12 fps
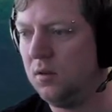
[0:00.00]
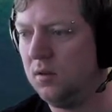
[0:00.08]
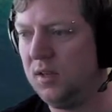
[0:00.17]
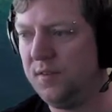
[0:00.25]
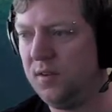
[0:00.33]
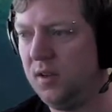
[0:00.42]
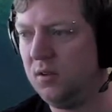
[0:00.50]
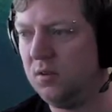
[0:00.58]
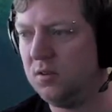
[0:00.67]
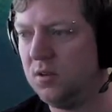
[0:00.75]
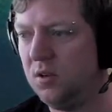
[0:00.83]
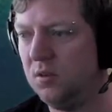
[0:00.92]
I definitely
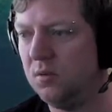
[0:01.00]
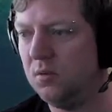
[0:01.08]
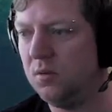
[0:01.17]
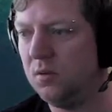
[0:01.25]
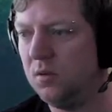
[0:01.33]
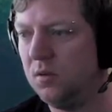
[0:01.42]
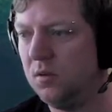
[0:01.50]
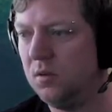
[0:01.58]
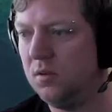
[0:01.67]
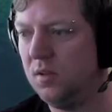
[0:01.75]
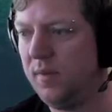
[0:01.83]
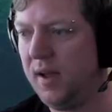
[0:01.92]
got 2.
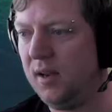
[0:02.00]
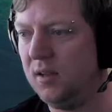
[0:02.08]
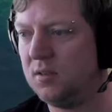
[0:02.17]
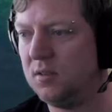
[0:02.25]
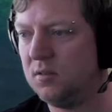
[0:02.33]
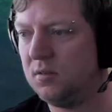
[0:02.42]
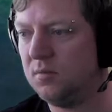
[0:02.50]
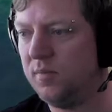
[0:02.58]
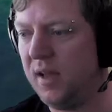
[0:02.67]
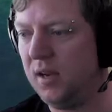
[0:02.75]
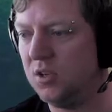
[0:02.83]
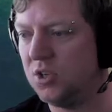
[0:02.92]
The balance
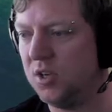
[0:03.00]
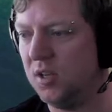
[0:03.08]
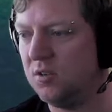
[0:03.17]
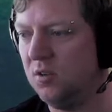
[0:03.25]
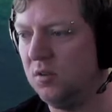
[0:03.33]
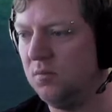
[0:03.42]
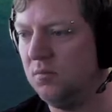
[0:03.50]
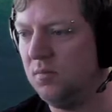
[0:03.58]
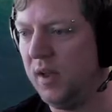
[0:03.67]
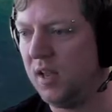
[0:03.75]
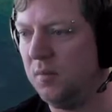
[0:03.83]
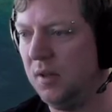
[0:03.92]
sheet's not
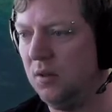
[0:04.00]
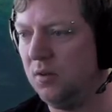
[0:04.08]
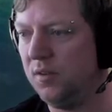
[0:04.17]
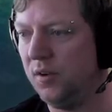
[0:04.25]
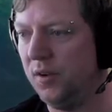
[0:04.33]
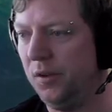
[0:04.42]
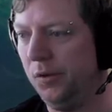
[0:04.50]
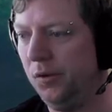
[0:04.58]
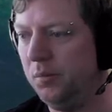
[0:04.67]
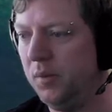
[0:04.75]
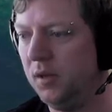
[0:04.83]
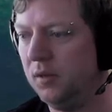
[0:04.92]
making me look very
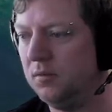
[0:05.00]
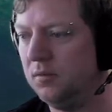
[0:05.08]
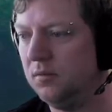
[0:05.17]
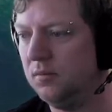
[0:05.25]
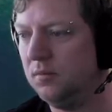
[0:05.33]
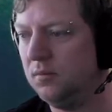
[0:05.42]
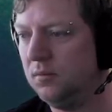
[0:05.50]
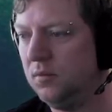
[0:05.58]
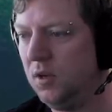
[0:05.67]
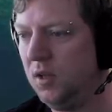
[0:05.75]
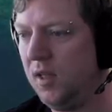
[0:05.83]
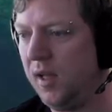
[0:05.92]
good, but
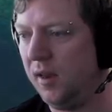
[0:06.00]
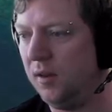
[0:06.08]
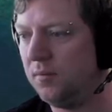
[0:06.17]
look at that.